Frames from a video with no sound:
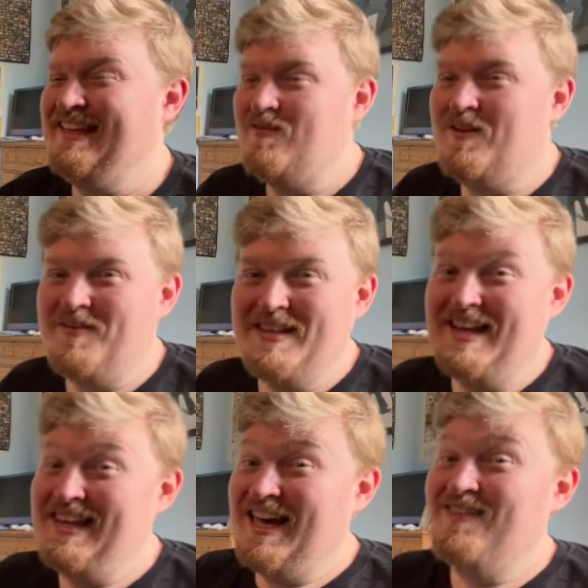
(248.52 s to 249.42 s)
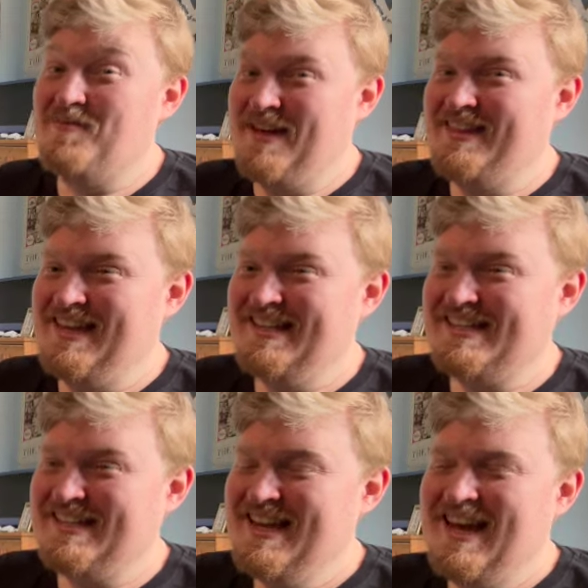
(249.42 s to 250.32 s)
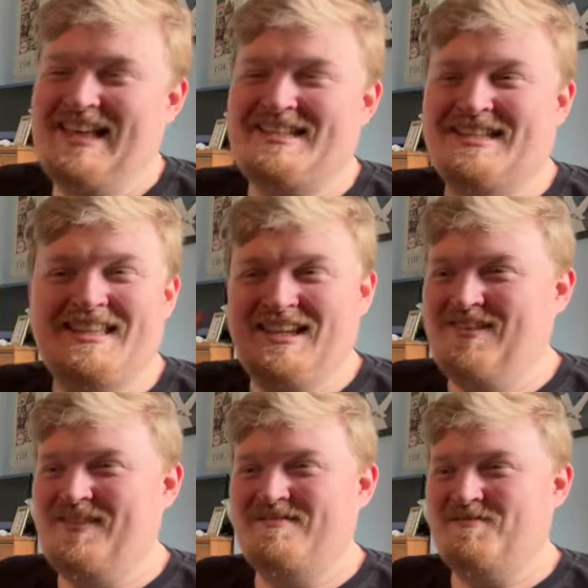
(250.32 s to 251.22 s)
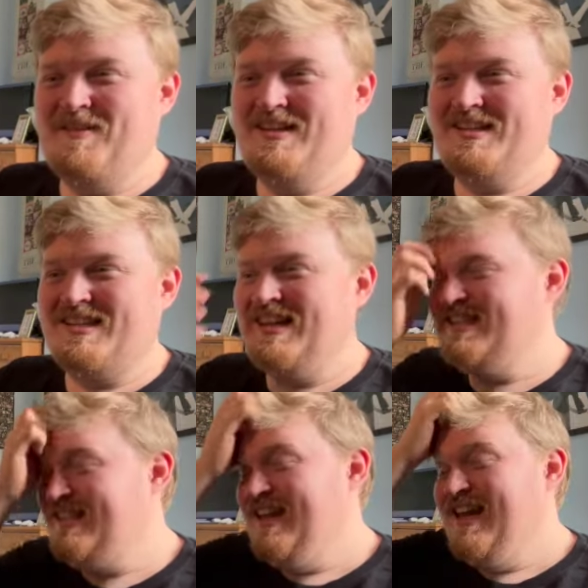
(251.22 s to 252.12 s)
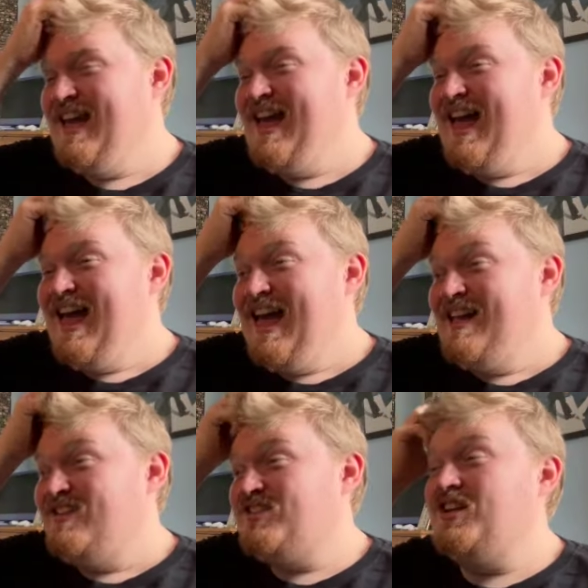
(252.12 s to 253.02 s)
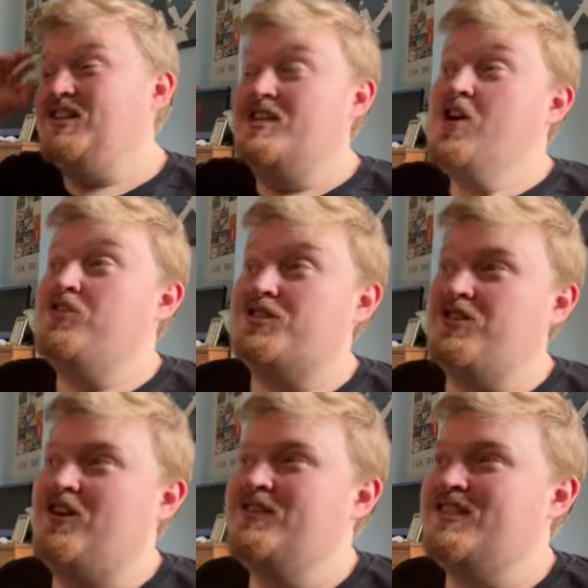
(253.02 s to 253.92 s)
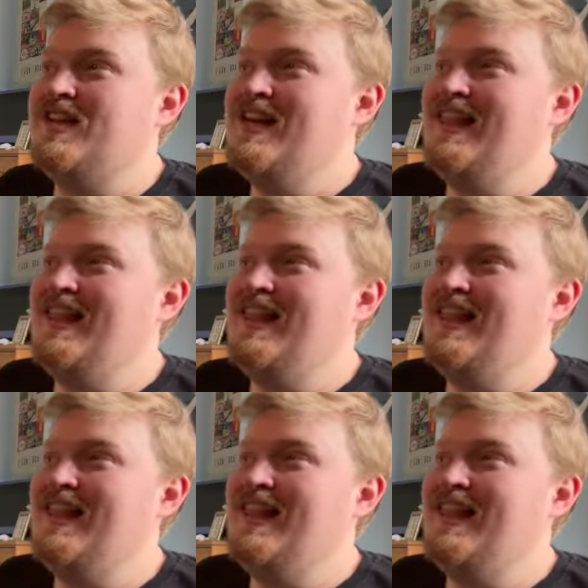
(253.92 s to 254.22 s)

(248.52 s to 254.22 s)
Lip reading: One thing I love about this, and it's just a little thing for me, just because I know the songs,